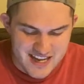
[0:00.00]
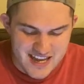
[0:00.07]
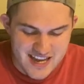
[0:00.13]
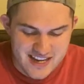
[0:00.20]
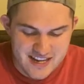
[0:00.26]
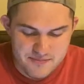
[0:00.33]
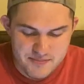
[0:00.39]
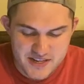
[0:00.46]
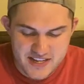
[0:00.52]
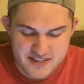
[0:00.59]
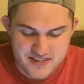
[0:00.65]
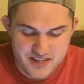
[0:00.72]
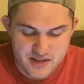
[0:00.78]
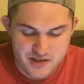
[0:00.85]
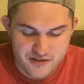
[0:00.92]
It could be
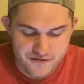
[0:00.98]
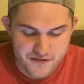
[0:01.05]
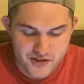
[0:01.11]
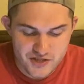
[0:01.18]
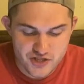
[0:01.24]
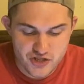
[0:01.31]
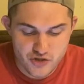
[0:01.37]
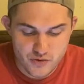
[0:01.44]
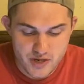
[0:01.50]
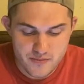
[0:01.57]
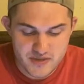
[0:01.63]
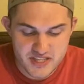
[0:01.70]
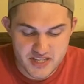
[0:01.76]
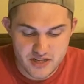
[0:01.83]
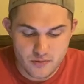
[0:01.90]
considered the first dream
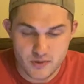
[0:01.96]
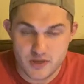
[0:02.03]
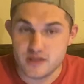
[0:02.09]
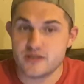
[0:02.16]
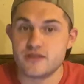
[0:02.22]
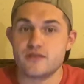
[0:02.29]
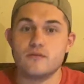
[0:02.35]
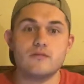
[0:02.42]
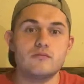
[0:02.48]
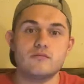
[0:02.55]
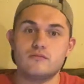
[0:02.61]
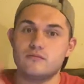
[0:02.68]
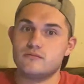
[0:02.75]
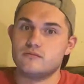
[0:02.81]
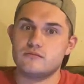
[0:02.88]
sequence.
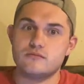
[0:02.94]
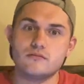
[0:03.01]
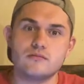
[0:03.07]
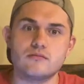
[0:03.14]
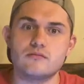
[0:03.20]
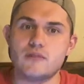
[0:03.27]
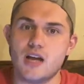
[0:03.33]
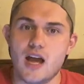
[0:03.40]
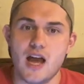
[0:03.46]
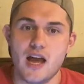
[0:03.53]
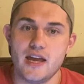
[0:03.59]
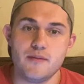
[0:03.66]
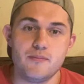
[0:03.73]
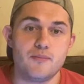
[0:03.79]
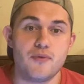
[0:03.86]

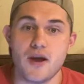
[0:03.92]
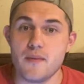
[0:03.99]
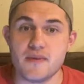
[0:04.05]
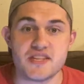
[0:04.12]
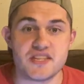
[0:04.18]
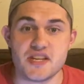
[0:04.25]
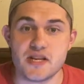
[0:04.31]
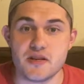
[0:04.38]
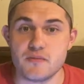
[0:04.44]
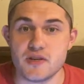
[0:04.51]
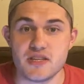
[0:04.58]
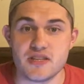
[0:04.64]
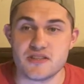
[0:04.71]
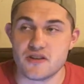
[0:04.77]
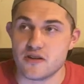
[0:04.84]
I promise I didn't read
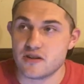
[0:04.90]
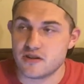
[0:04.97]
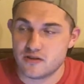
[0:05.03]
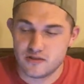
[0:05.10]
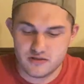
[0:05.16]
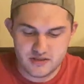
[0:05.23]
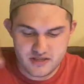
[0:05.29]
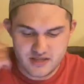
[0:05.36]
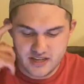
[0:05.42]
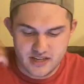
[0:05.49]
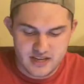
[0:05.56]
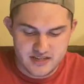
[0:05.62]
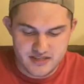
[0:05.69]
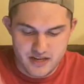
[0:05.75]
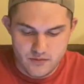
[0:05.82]
this article. It's like I
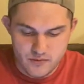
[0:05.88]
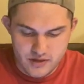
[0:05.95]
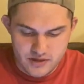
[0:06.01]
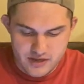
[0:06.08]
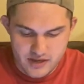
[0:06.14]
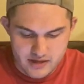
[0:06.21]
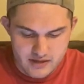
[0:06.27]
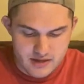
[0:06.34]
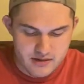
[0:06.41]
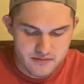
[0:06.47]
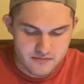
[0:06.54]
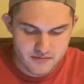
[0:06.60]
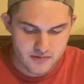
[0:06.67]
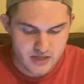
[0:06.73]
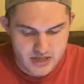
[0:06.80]
say one thing and then
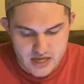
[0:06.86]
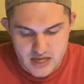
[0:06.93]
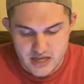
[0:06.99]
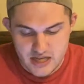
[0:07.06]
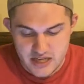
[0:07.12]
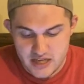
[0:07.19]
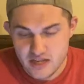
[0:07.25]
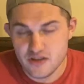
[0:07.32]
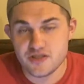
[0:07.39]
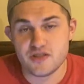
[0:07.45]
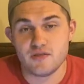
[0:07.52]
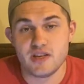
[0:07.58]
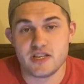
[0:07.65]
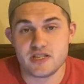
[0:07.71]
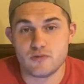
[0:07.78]
he also
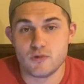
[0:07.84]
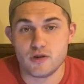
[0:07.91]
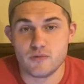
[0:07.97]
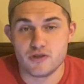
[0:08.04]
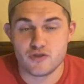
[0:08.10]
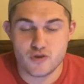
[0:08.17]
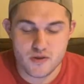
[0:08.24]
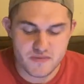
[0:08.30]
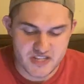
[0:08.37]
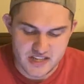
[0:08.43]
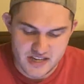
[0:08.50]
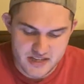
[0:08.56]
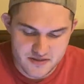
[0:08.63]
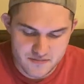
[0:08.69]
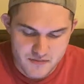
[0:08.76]
likes to work with dreams, I
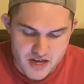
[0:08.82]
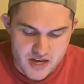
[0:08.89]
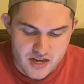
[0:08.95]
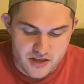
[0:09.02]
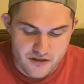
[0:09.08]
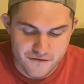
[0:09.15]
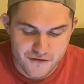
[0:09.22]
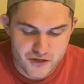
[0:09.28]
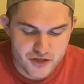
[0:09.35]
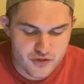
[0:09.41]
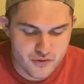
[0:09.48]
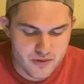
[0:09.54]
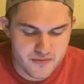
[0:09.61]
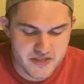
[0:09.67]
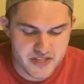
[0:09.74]
guess. The first
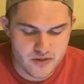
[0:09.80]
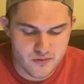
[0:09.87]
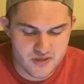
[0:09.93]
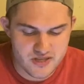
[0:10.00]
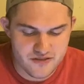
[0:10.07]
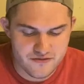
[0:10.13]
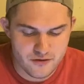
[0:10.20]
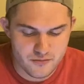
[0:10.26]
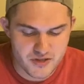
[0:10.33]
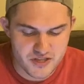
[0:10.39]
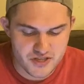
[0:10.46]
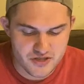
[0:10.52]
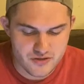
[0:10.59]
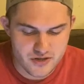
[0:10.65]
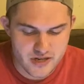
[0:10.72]
dream sequence in film
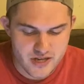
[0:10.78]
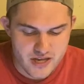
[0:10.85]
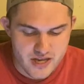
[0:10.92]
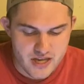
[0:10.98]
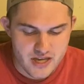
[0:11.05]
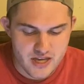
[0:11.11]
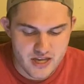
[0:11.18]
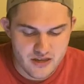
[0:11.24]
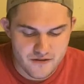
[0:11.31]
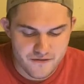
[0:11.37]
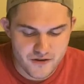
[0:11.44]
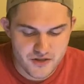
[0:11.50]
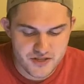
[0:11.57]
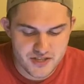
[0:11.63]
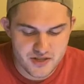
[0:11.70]
history, and the
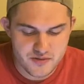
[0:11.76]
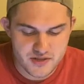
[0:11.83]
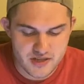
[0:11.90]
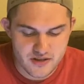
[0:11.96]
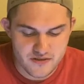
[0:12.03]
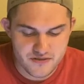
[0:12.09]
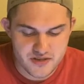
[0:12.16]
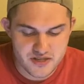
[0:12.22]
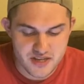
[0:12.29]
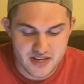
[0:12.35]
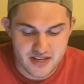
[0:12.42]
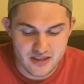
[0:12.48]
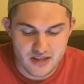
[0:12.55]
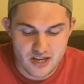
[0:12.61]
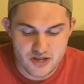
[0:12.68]
first use of
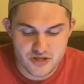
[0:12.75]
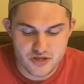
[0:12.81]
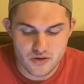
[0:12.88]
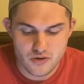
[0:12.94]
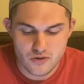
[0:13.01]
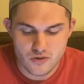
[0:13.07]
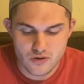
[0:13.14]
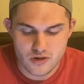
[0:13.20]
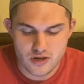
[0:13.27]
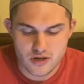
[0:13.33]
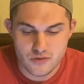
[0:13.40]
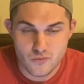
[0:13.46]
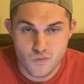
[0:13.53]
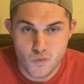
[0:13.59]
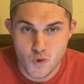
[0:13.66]
psychological horror.
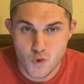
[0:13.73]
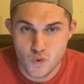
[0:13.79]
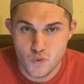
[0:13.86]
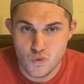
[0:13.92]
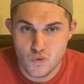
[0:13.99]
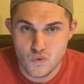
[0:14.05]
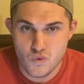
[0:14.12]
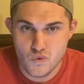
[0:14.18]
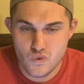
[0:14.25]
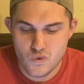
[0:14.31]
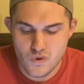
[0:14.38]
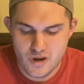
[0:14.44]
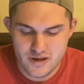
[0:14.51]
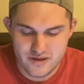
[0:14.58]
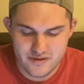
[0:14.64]
Ooh.